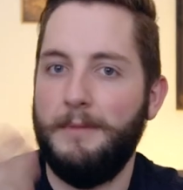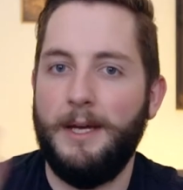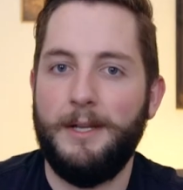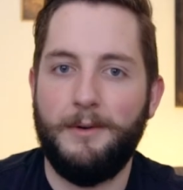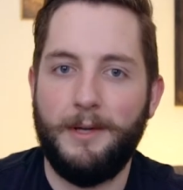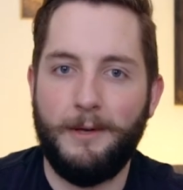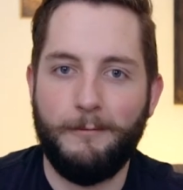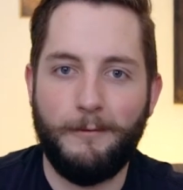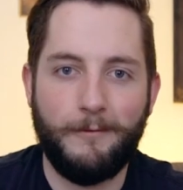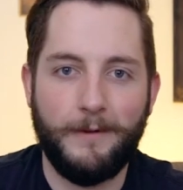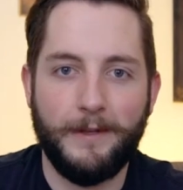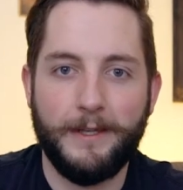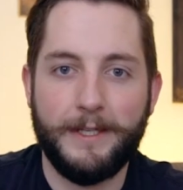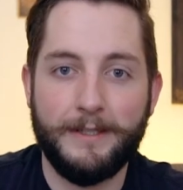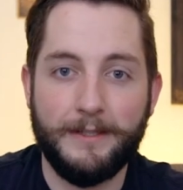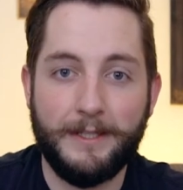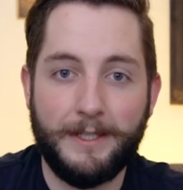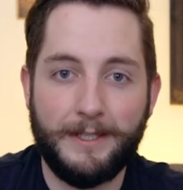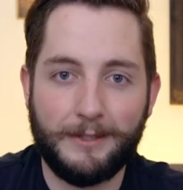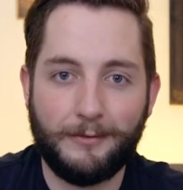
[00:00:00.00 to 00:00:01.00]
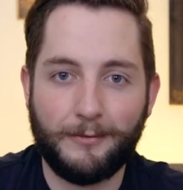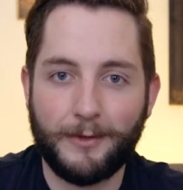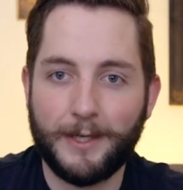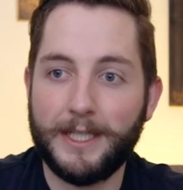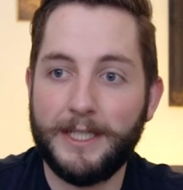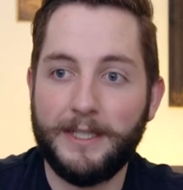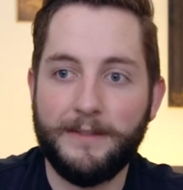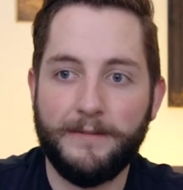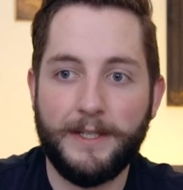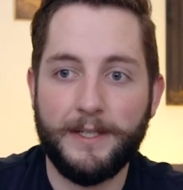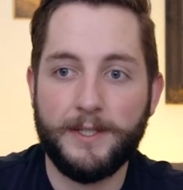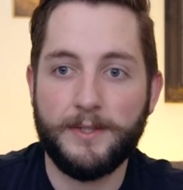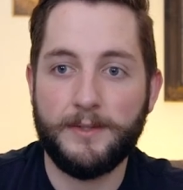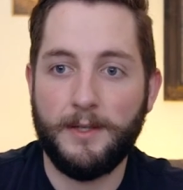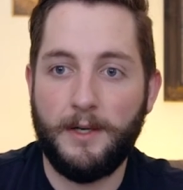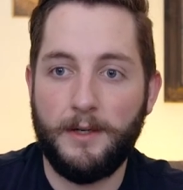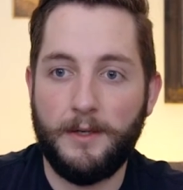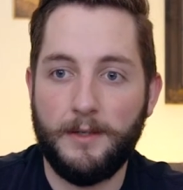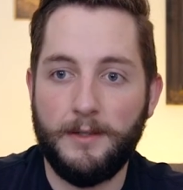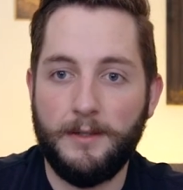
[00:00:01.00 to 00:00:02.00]
I don't have affiliate links for any of this,
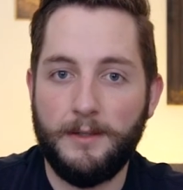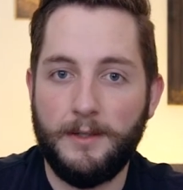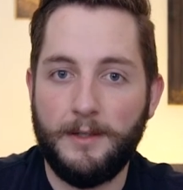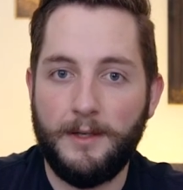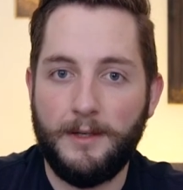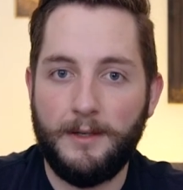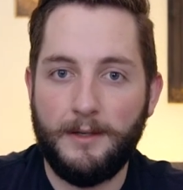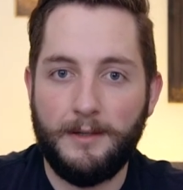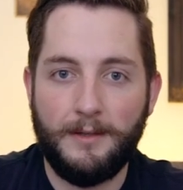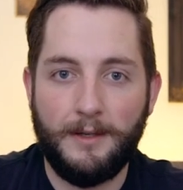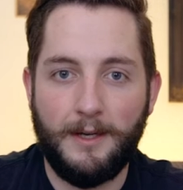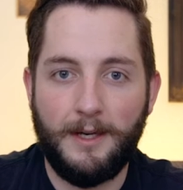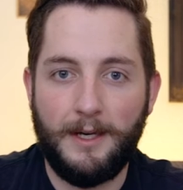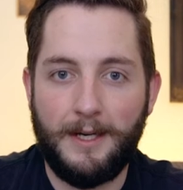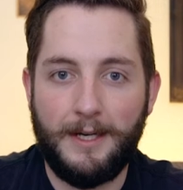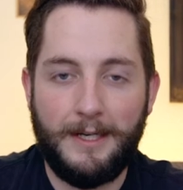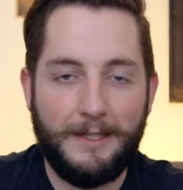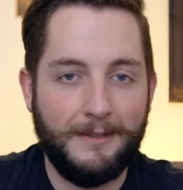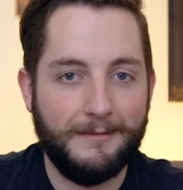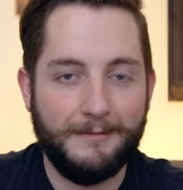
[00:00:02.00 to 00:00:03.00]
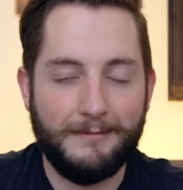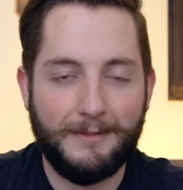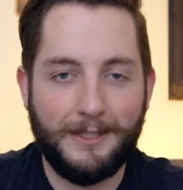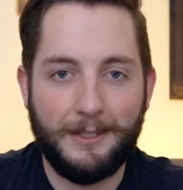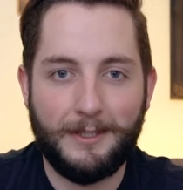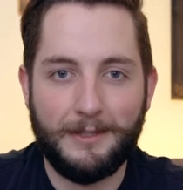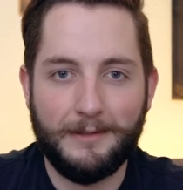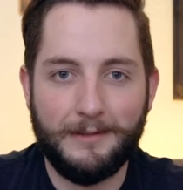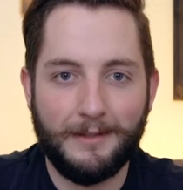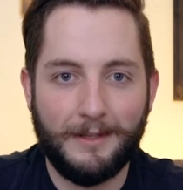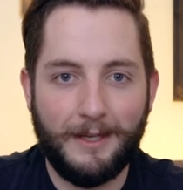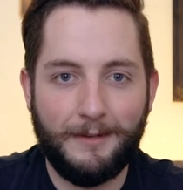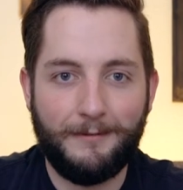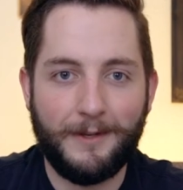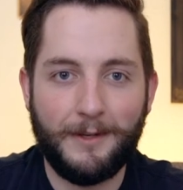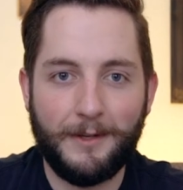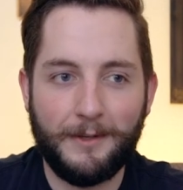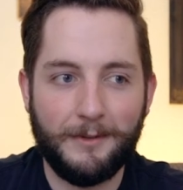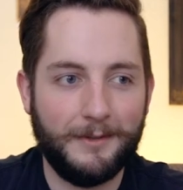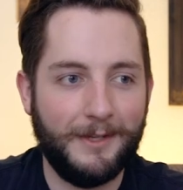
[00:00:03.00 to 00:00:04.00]
so uh, you know, if
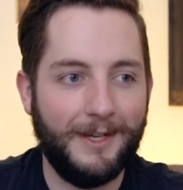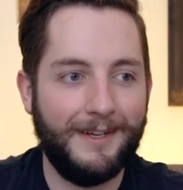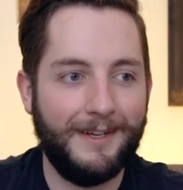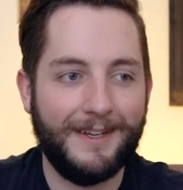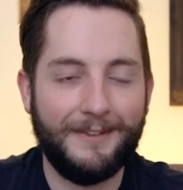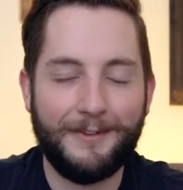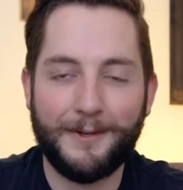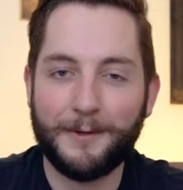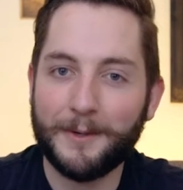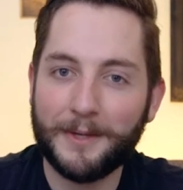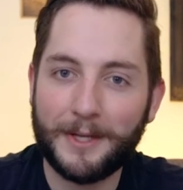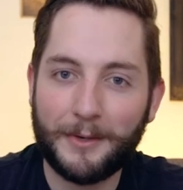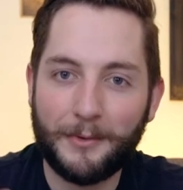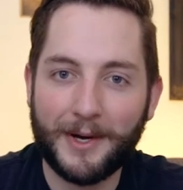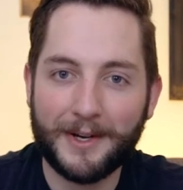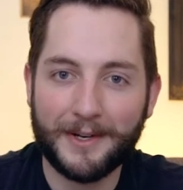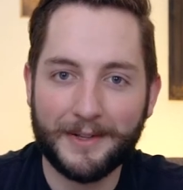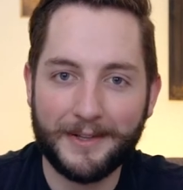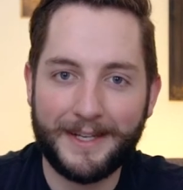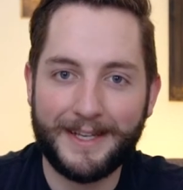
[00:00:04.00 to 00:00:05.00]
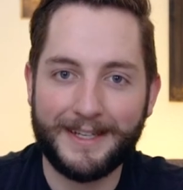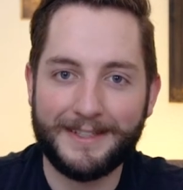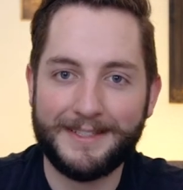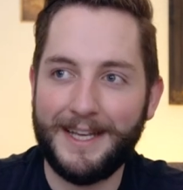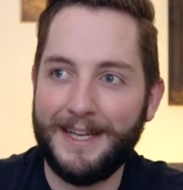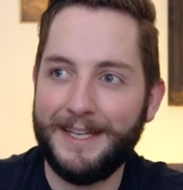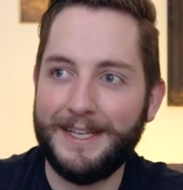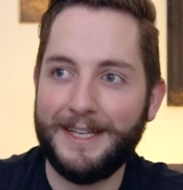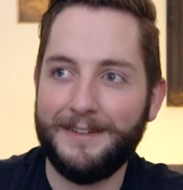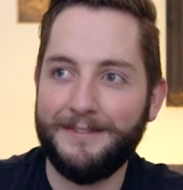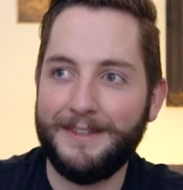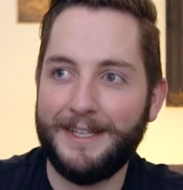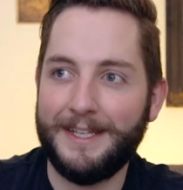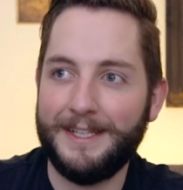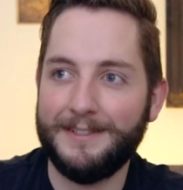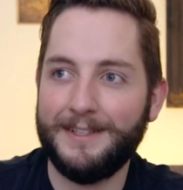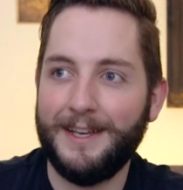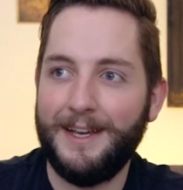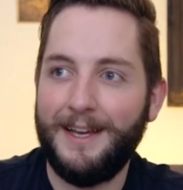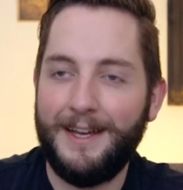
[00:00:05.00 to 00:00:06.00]
you if you really want a link to any of
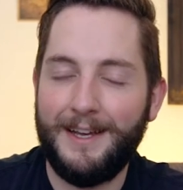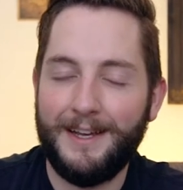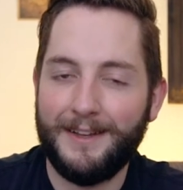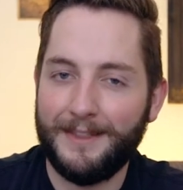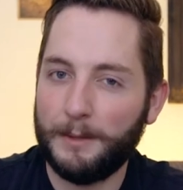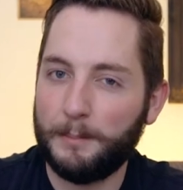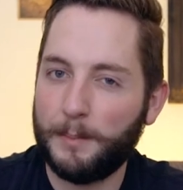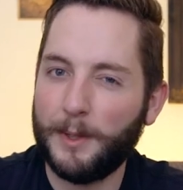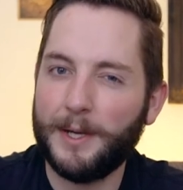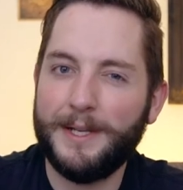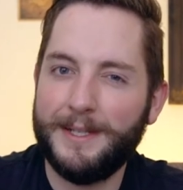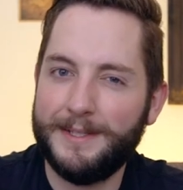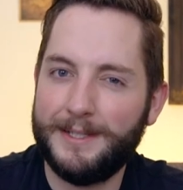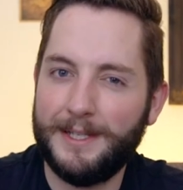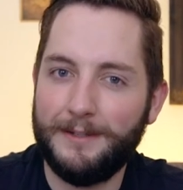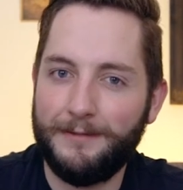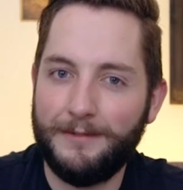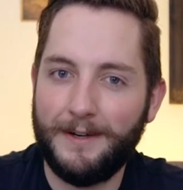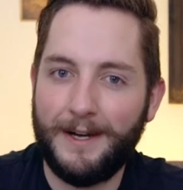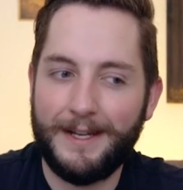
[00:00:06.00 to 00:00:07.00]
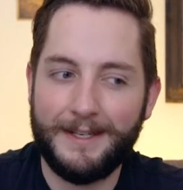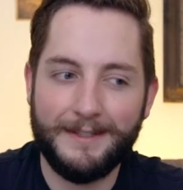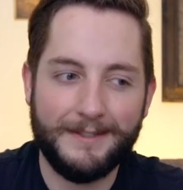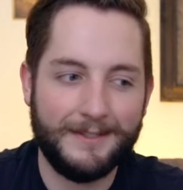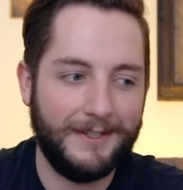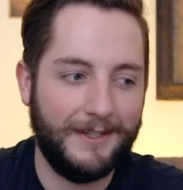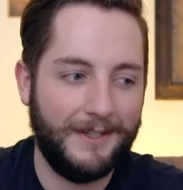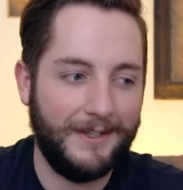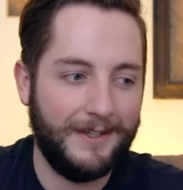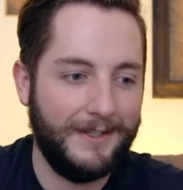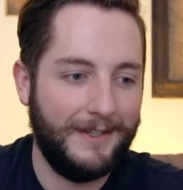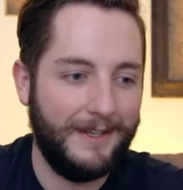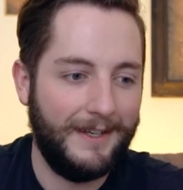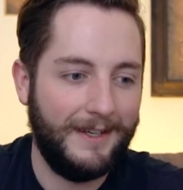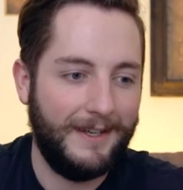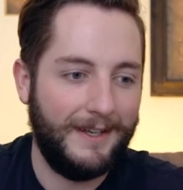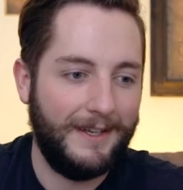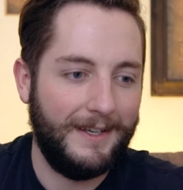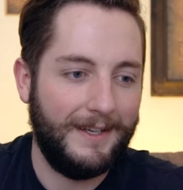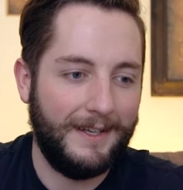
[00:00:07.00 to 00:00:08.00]
these, they're pretty easy to find. So
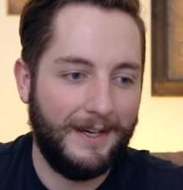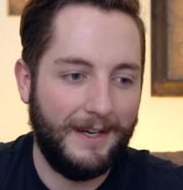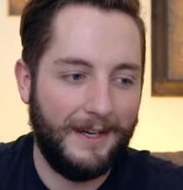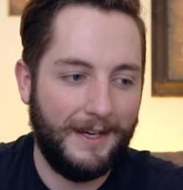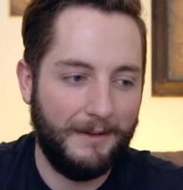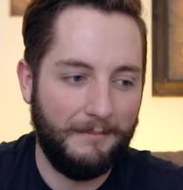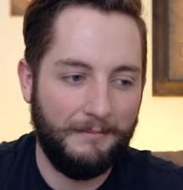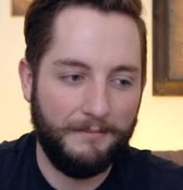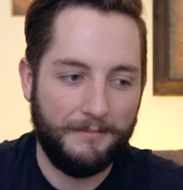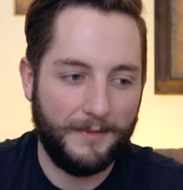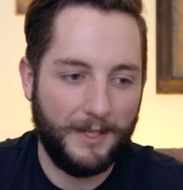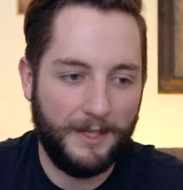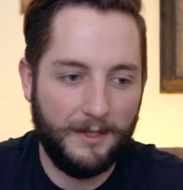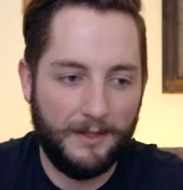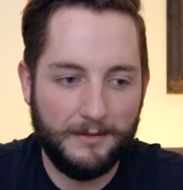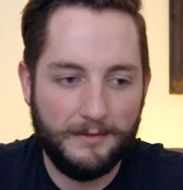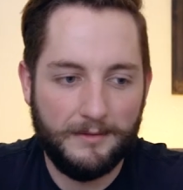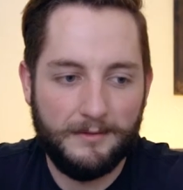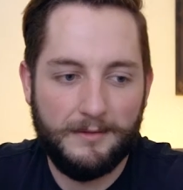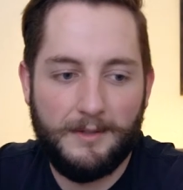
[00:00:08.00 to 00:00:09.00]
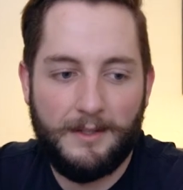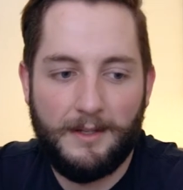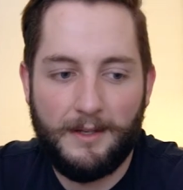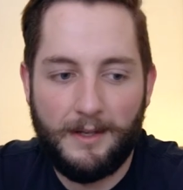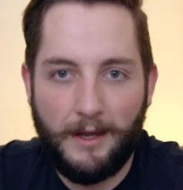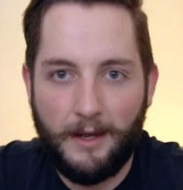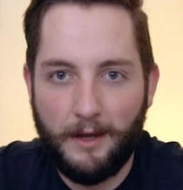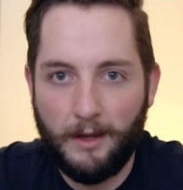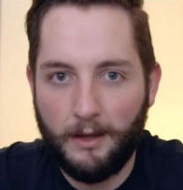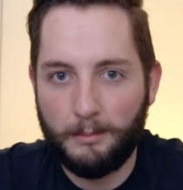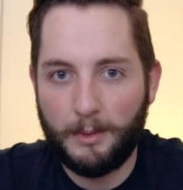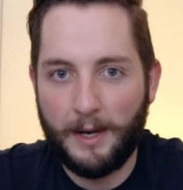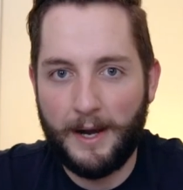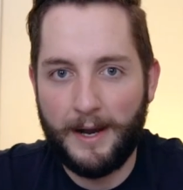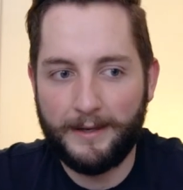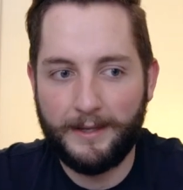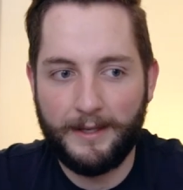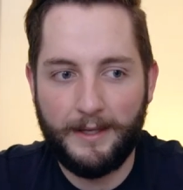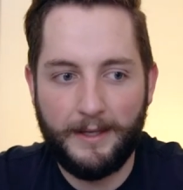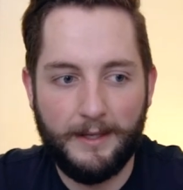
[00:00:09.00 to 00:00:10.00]
um, you know, L
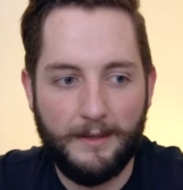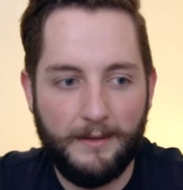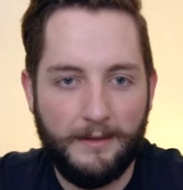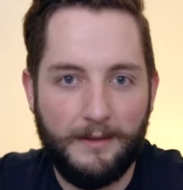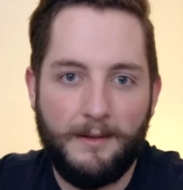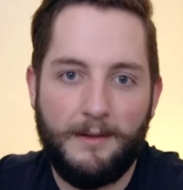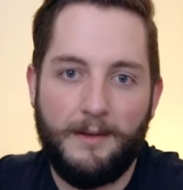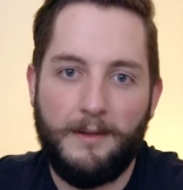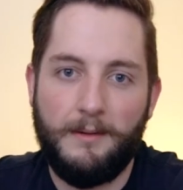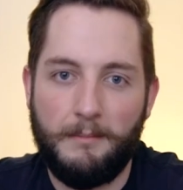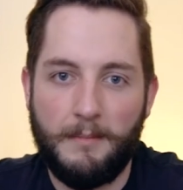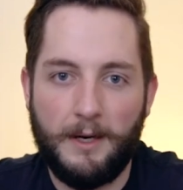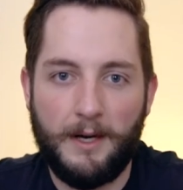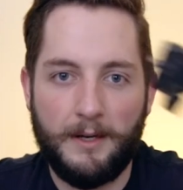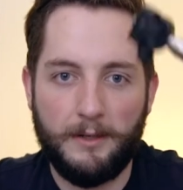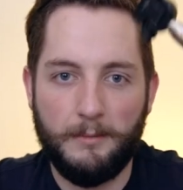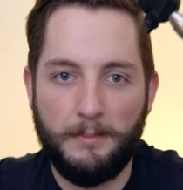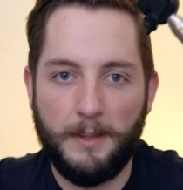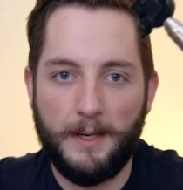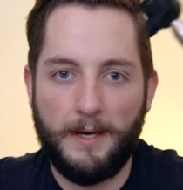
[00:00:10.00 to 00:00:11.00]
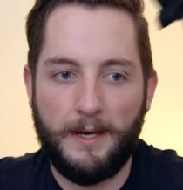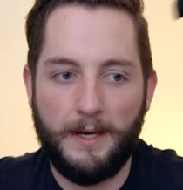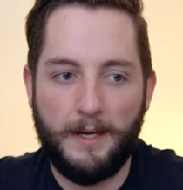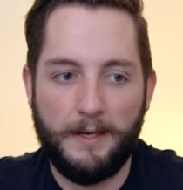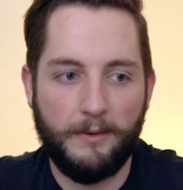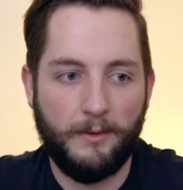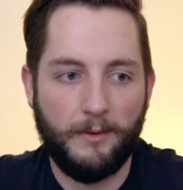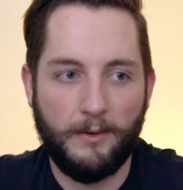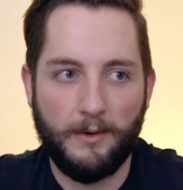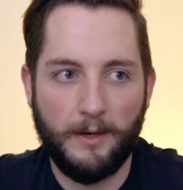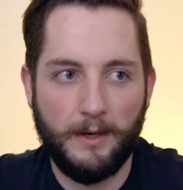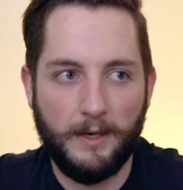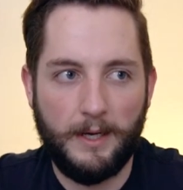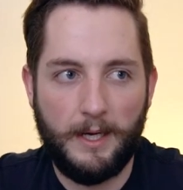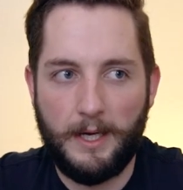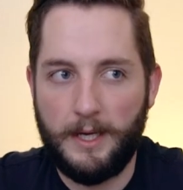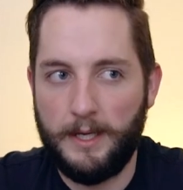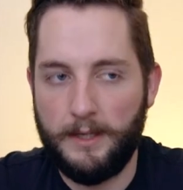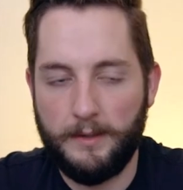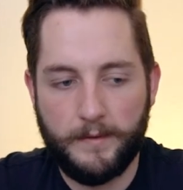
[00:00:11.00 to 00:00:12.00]
bracket, monopod, or
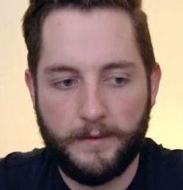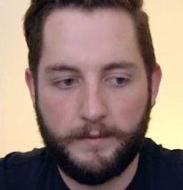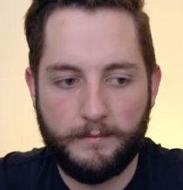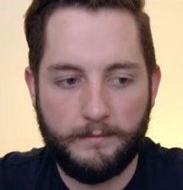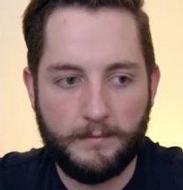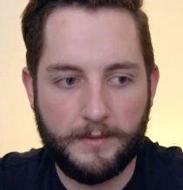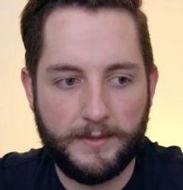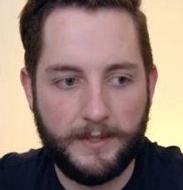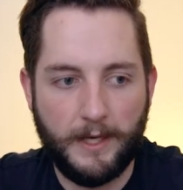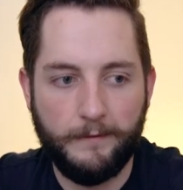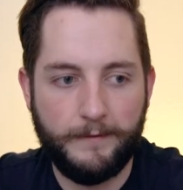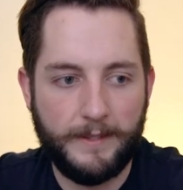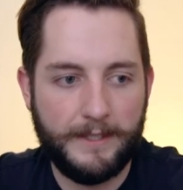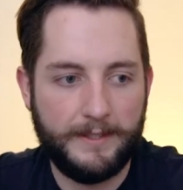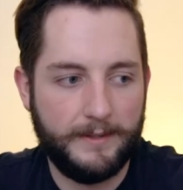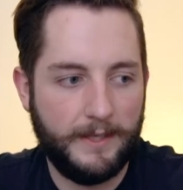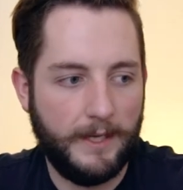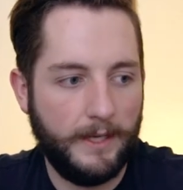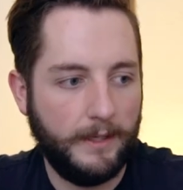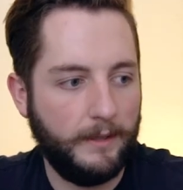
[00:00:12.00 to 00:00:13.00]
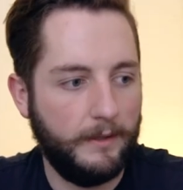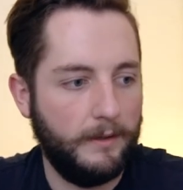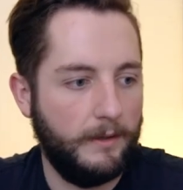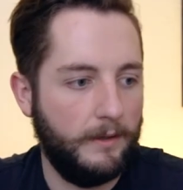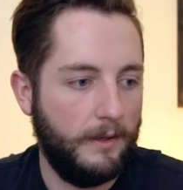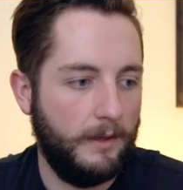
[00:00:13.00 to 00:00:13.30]
uh, selfie stick,